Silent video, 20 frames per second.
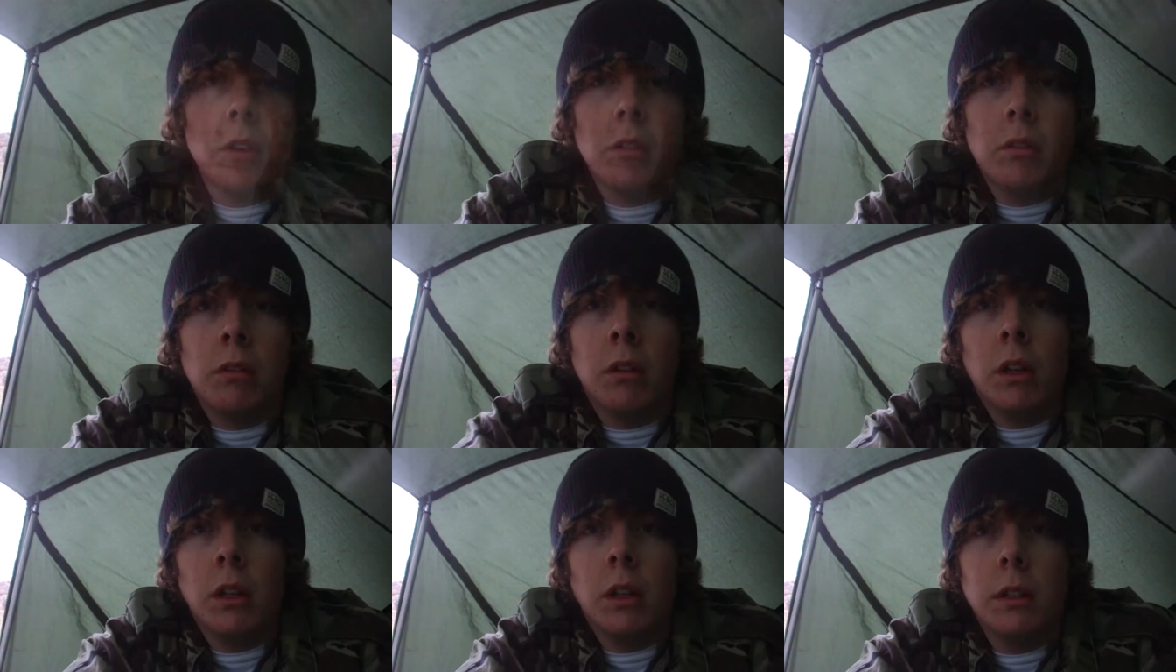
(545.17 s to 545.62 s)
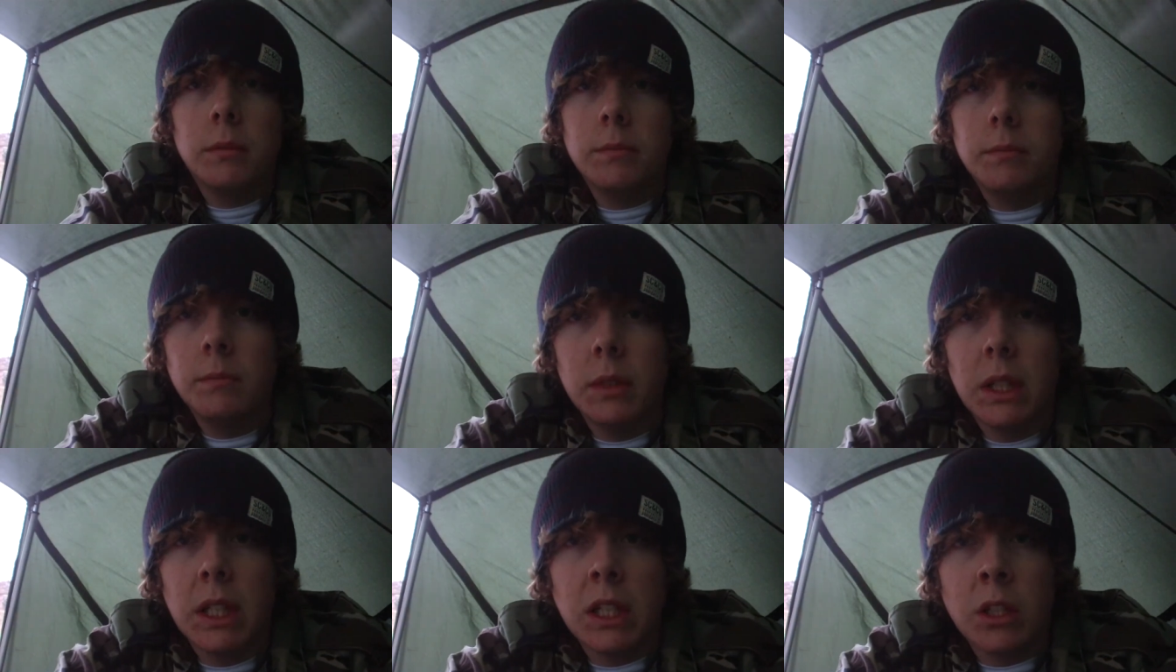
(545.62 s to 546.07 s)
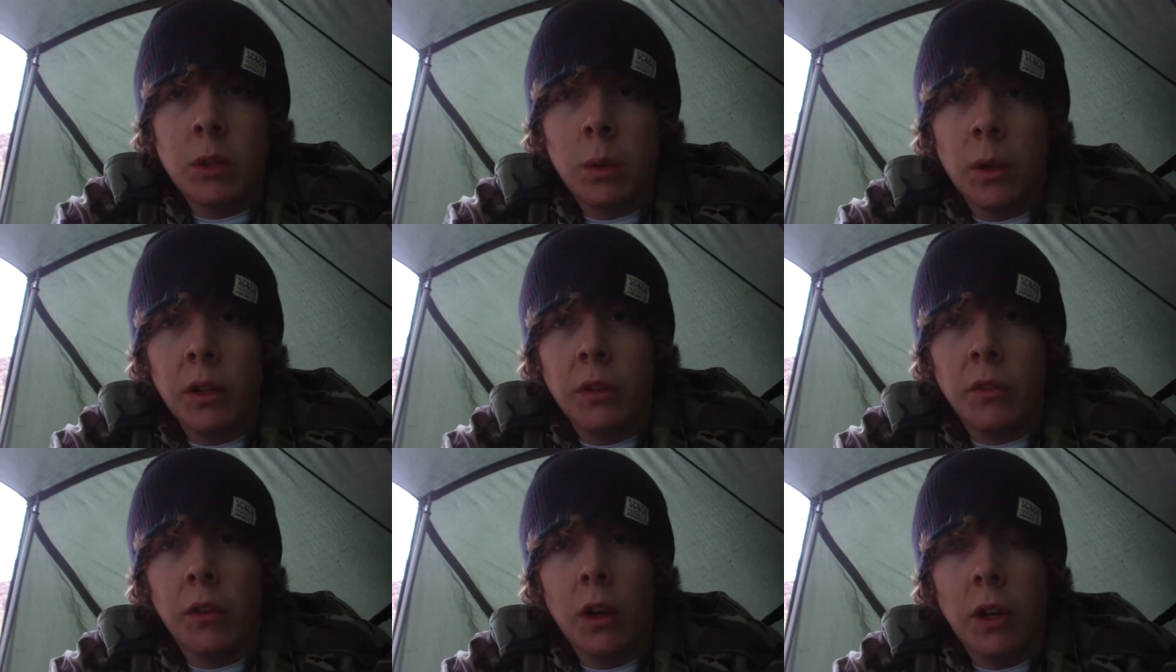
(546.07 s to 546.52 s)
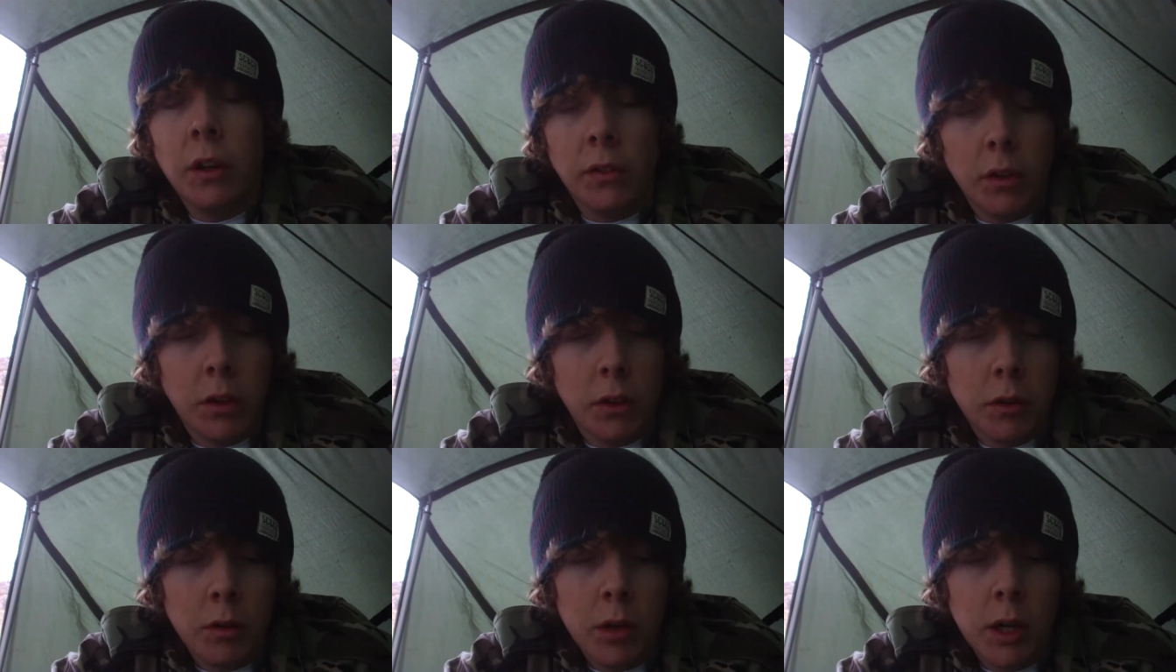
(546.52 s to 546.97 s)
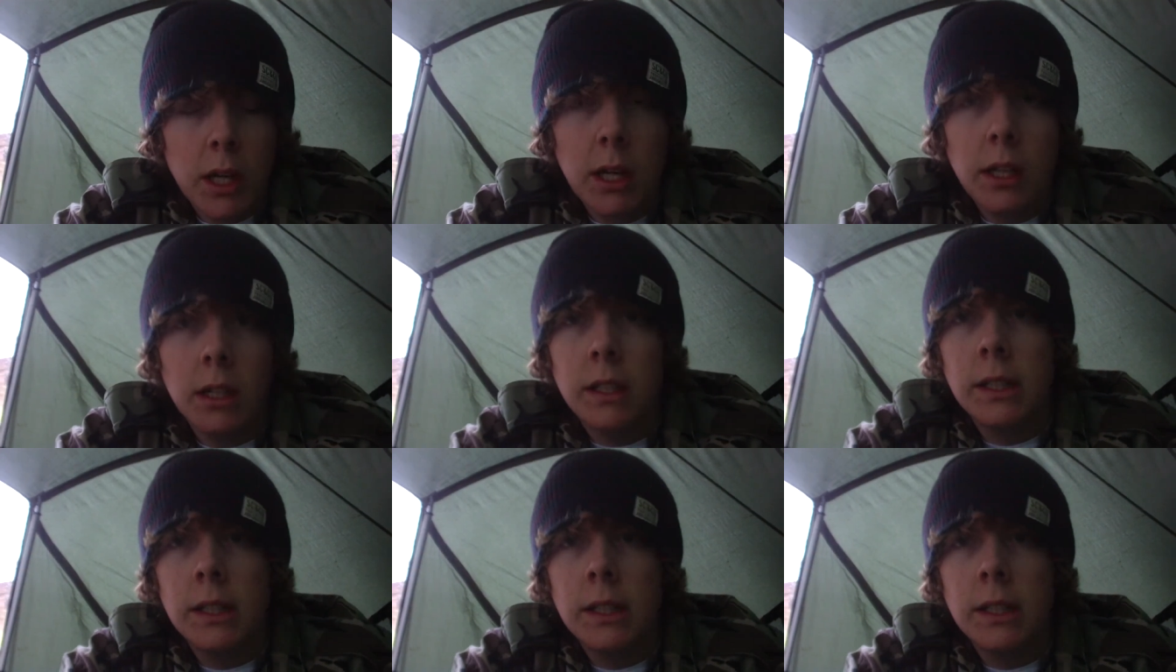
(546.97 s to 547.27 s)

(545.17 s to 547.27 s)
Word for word: Right, it's 25 to 3.